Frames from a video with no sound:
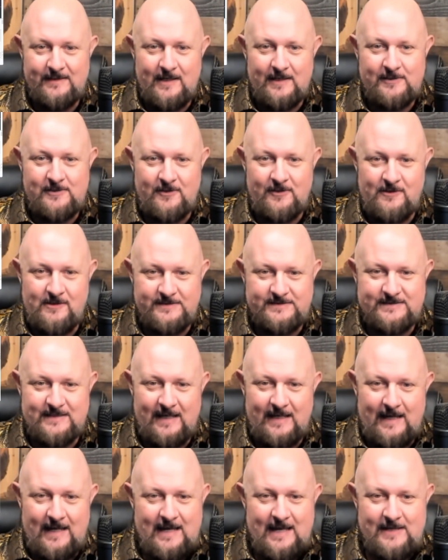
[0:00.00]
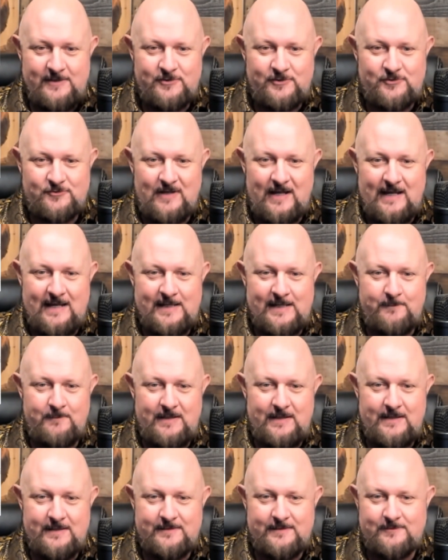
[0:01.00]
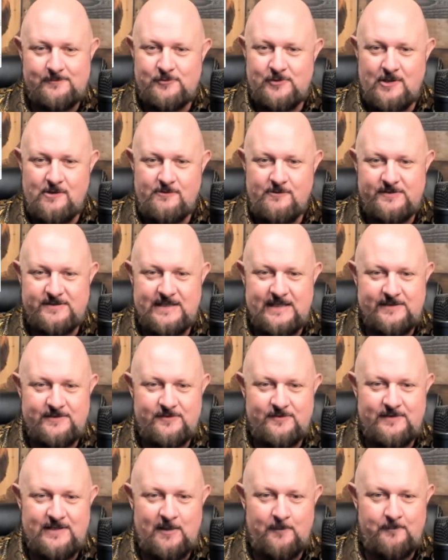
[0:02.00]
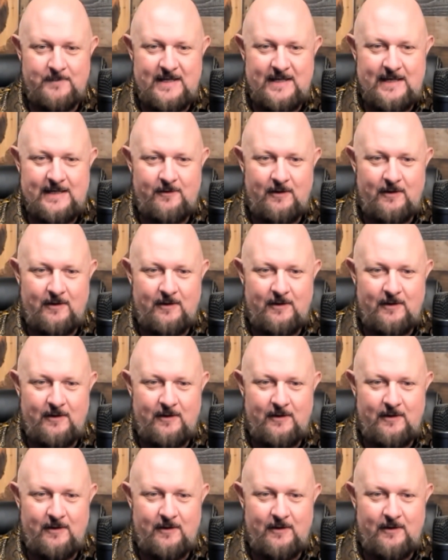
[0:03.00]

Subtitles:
Occurrence, I try to make jokes. They turn out bad